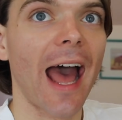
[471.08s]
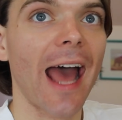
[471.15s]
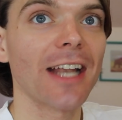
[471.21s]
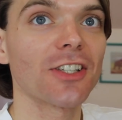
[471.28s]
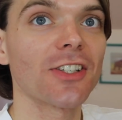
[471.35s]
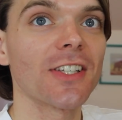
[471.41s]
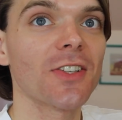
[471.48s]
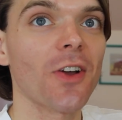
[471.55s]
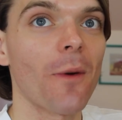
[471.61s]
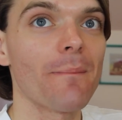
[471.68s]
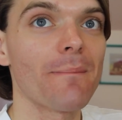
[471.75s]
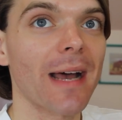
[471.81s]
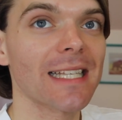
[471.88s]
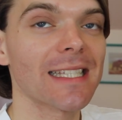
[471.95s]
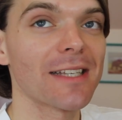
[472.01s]
And she's got
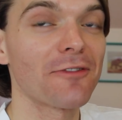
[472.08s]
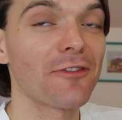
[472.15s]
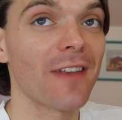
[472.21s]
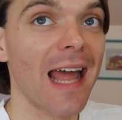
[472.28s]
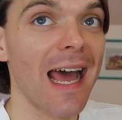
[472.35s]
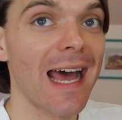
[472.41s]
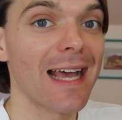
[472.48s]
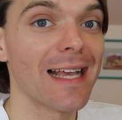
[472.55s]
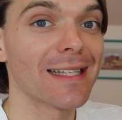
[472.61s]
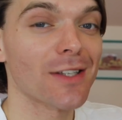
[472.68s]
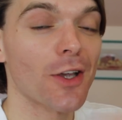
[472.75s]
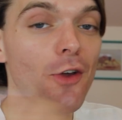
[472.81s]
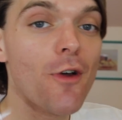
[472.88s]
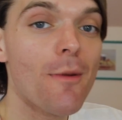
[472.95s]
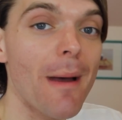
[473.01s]
massive flares.
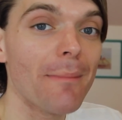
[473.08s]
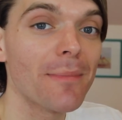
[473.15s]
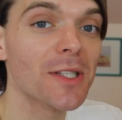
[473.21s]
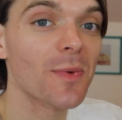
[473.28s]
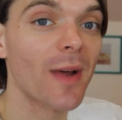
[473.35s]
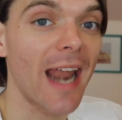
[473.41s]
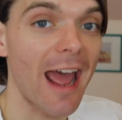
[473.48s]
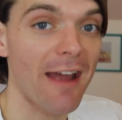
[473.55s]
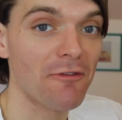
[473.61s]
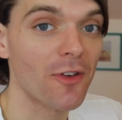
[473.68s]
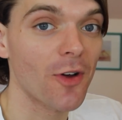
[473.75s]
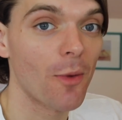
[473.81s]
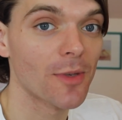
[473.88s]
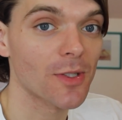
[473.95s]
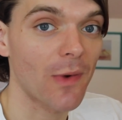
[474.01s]
Who remembers when
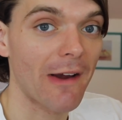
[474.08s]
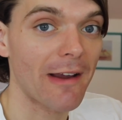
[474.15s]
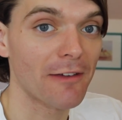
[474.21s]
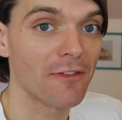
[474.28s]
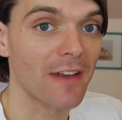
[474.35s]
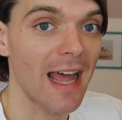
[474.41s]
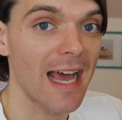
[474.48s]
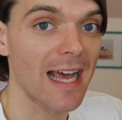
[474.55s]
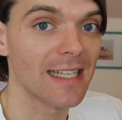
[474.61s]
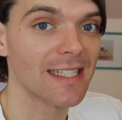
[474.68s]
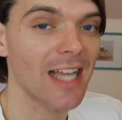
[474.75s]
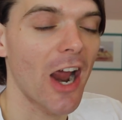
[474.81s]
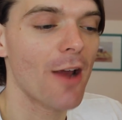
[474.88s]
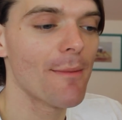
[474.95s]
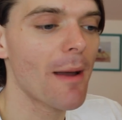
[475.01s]
everyone was wearing
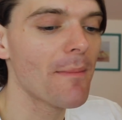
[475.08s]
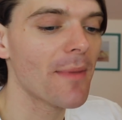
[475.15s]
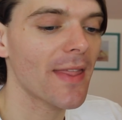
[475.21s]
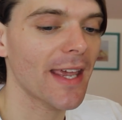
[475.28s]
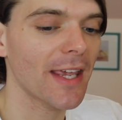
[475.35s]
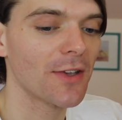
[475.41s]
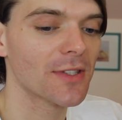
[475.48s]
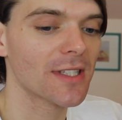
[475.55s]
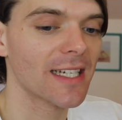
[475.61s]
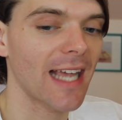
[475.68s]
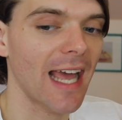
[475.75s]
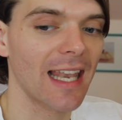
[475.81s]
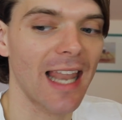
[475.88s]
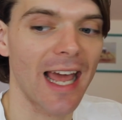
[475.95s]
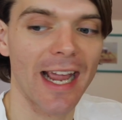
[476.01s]
flares? I remember they used to
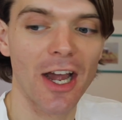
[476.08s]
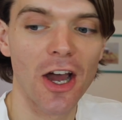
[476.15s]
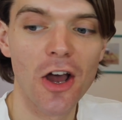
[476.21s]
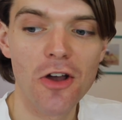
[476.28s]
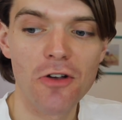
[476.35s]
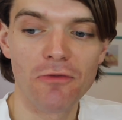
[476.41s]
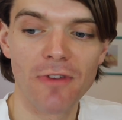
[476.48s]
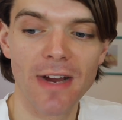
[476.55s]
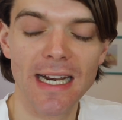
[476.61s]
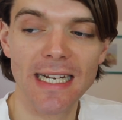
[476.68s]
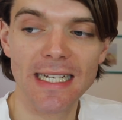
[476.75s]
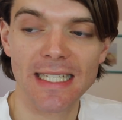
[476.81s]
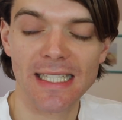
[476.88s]
get like really